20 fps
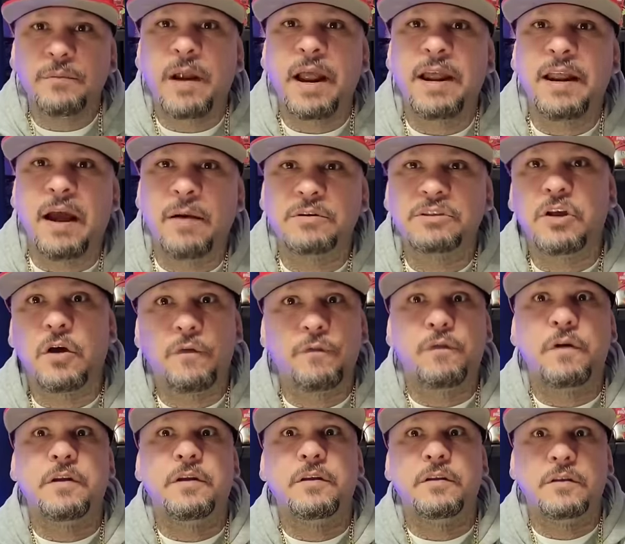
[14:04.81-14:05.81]
Right? I was all
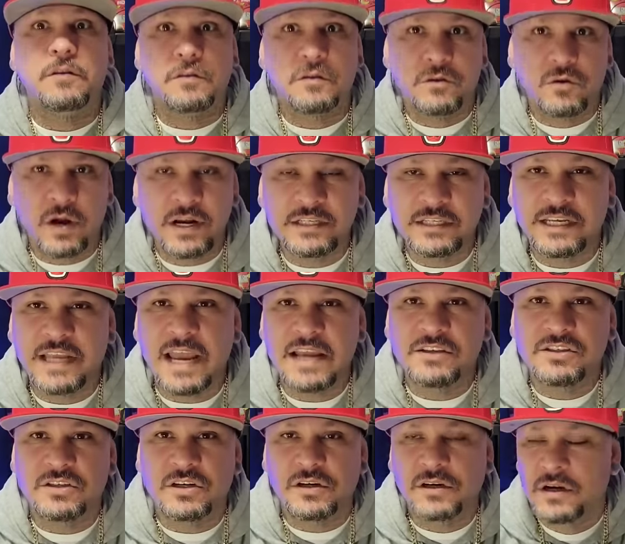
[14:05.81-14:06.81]
fucking crazy
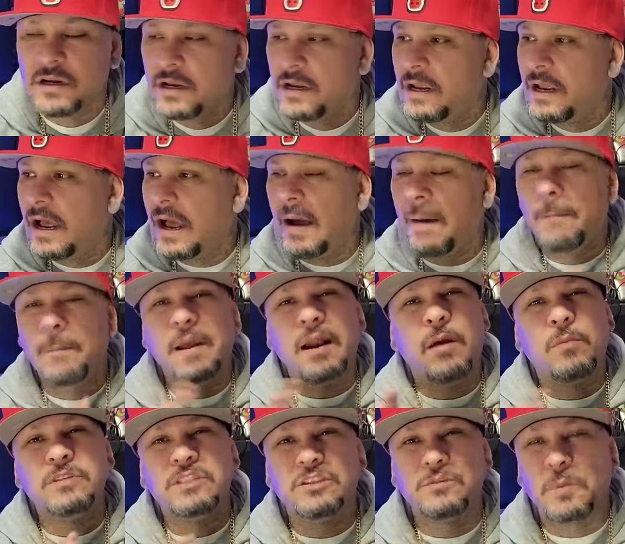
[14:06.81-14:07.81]
gangster. But
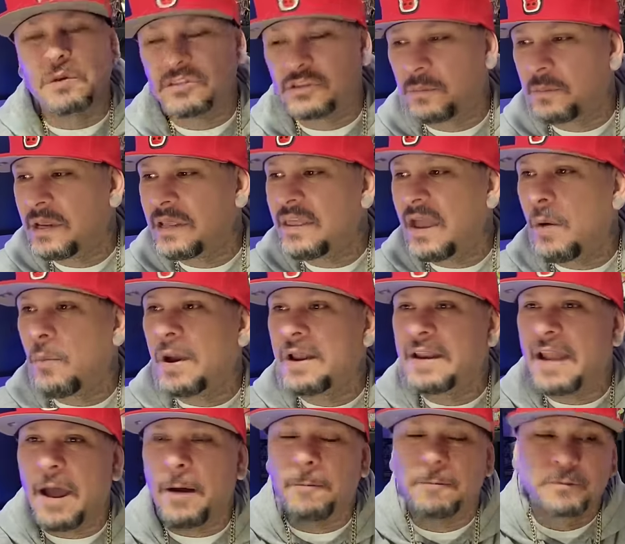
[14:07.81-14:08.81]
I wasn't supposed to be that way.
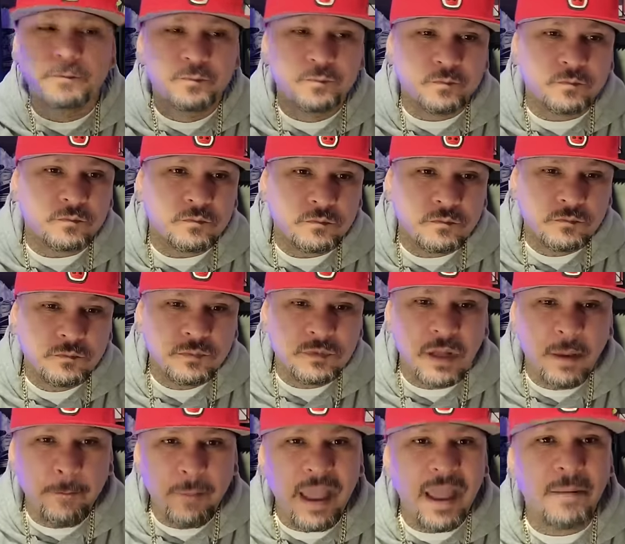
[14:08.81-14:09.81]
Now,
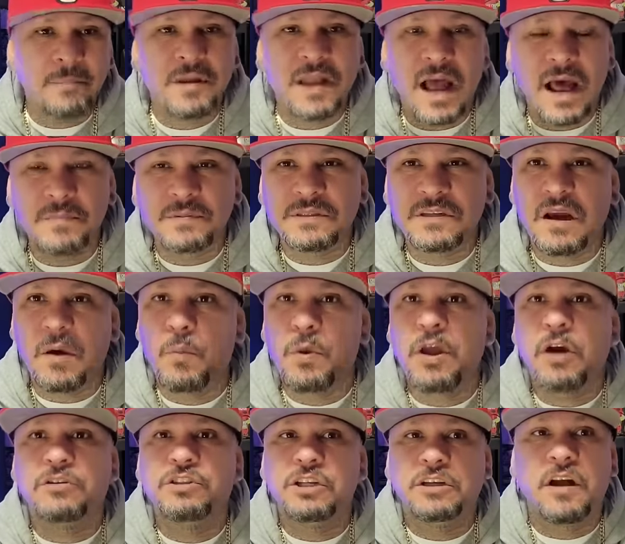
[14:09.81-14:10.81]
bam, cops come. We
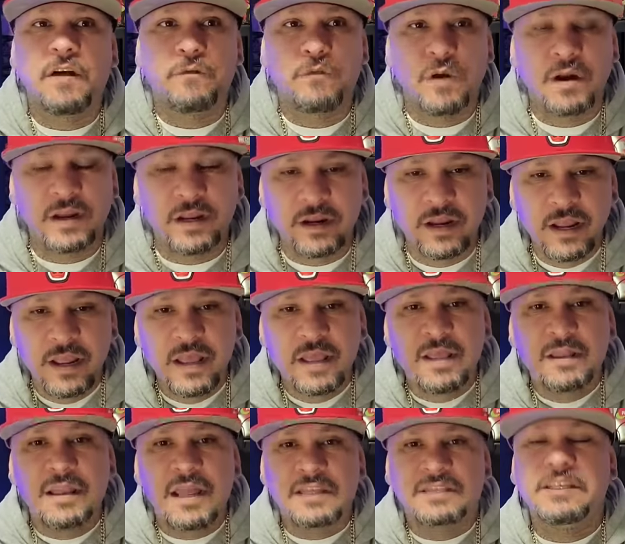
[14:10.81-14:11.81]
all took off running.
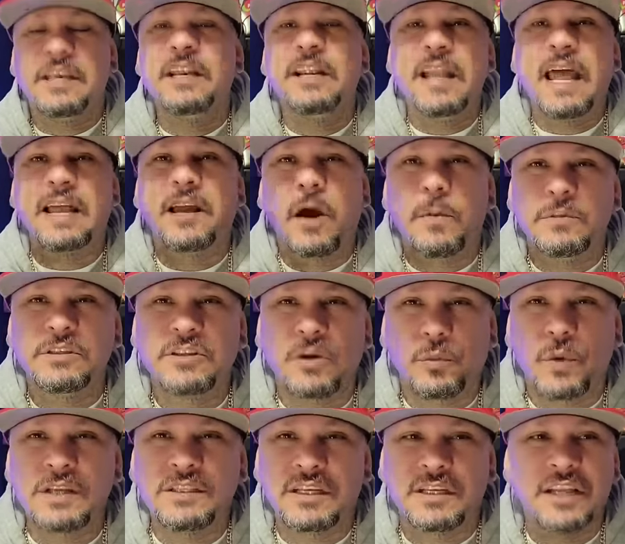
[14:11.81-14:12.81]
It's in like almost a
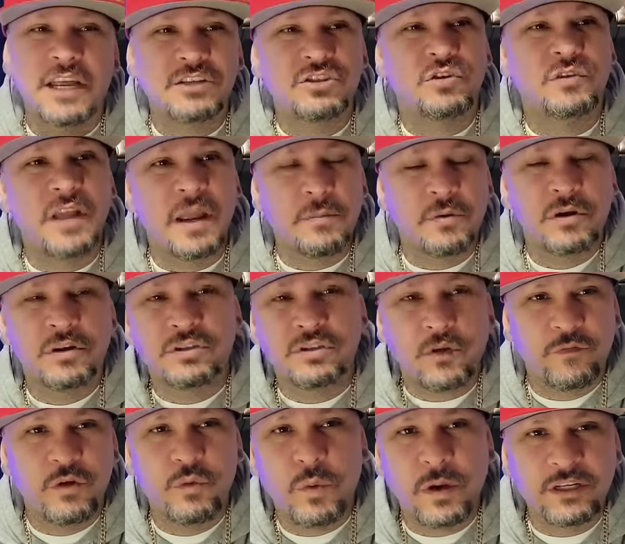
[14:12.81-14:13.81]
residential neighborhood.
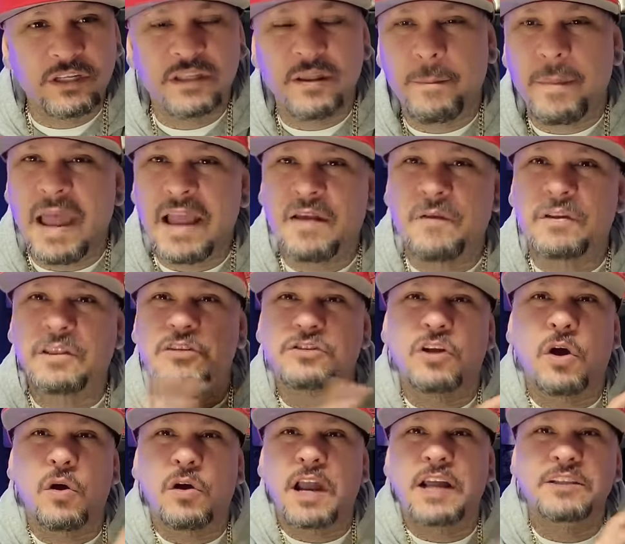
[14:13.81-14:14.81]
So if you run to the back of it,
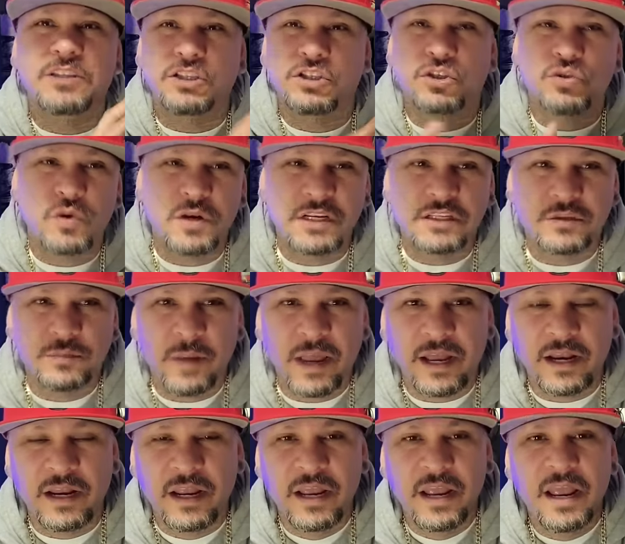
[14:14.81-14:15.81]
there's all kinds of streets,
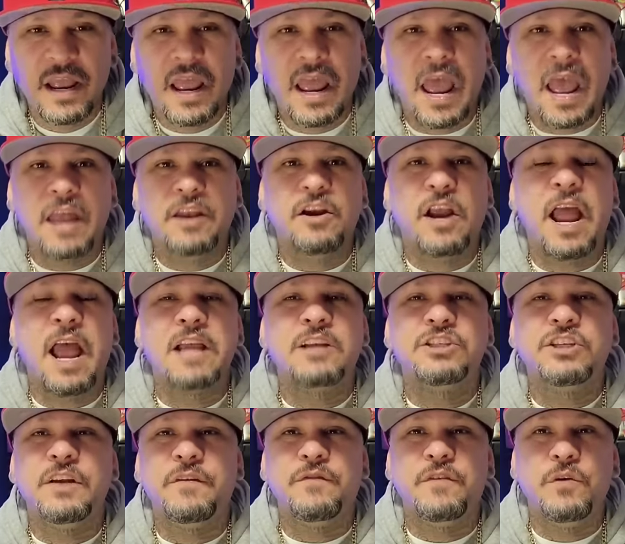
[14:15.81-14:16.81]
man. And you're
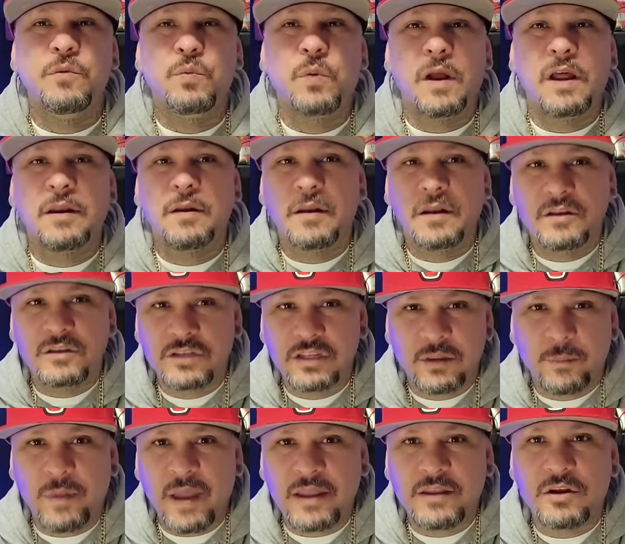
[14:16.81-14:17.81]
actually, if you run to
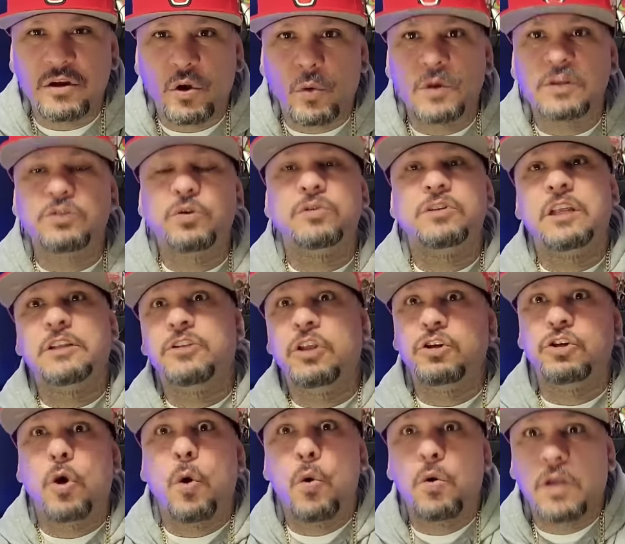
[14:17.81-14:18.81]
the back, you're going towards like the
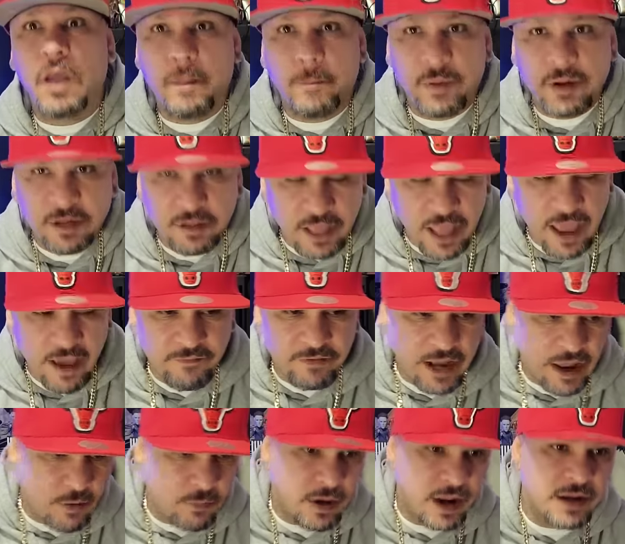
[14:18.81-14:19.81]
Dole company they have
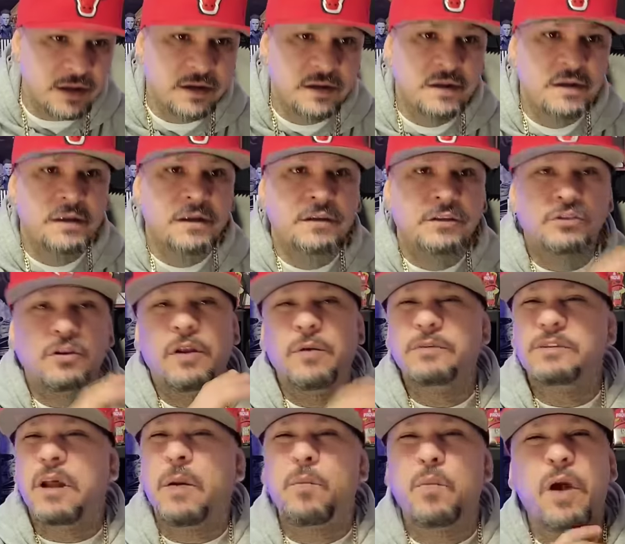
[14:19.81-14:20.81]
now, right? So
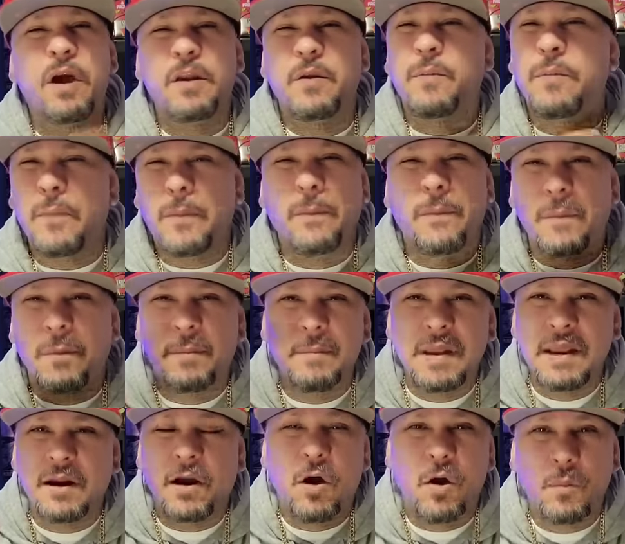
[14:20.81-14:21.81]
anyways, I'm running,
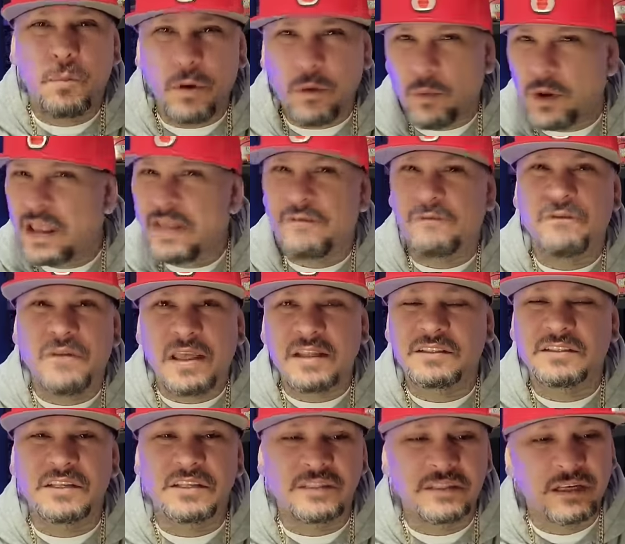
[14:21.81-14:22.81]
me and a homeboy, we're hitting
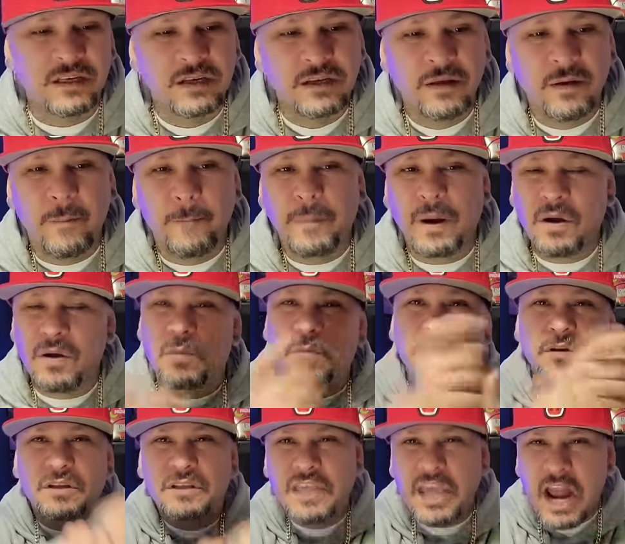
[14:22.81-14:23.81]
fences.
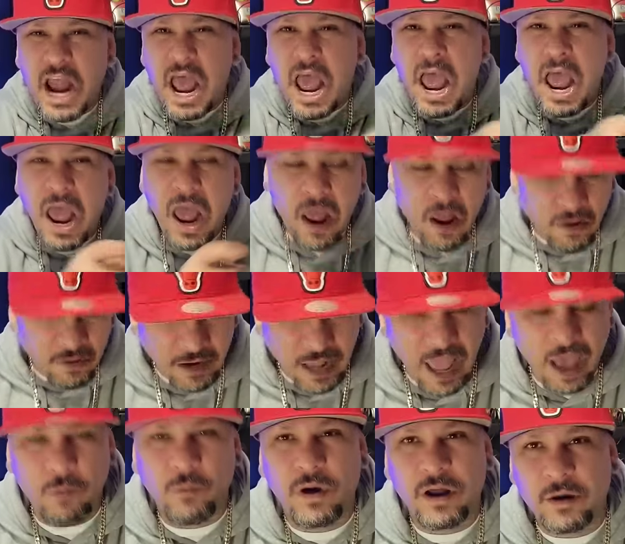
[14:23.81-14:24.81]
Boom, get down,
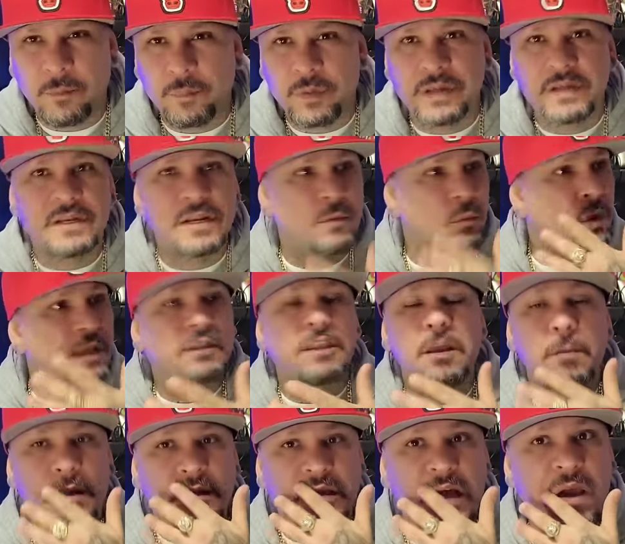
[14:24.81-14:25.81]
Atwater PD. One
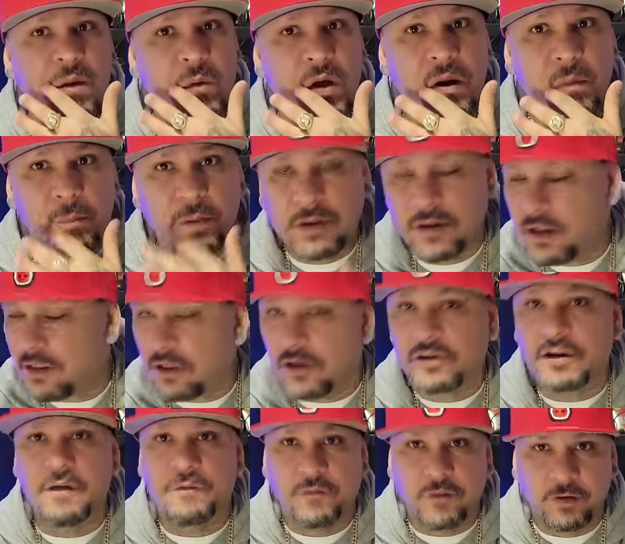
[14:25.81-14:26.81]
thing about the Atwater PD, they're
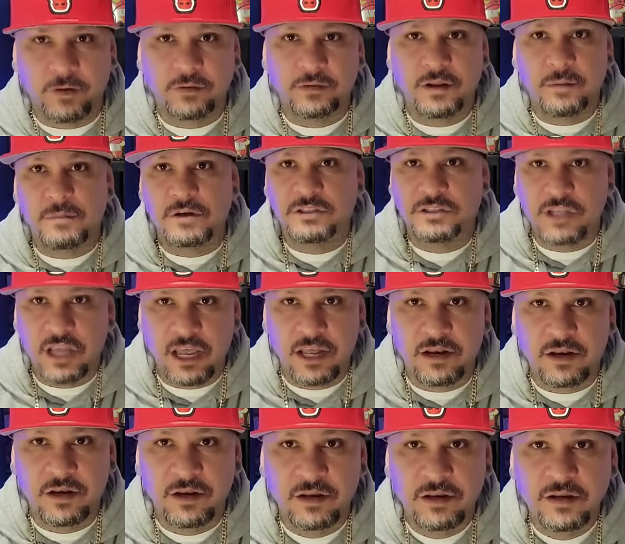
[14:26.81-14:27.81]
different than
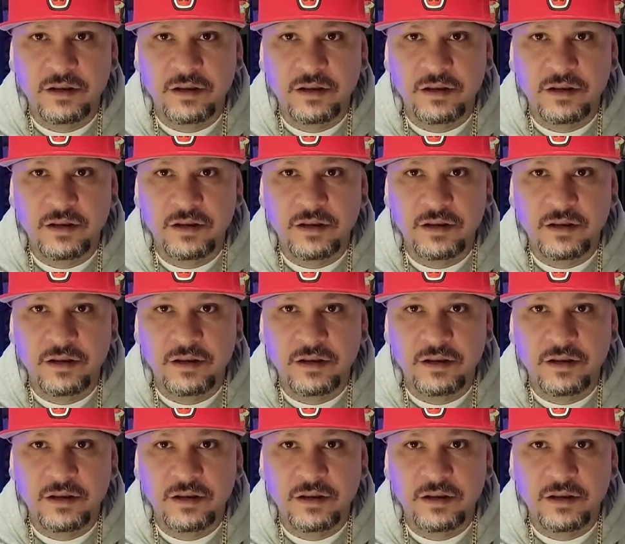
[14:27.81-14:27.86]
Merced.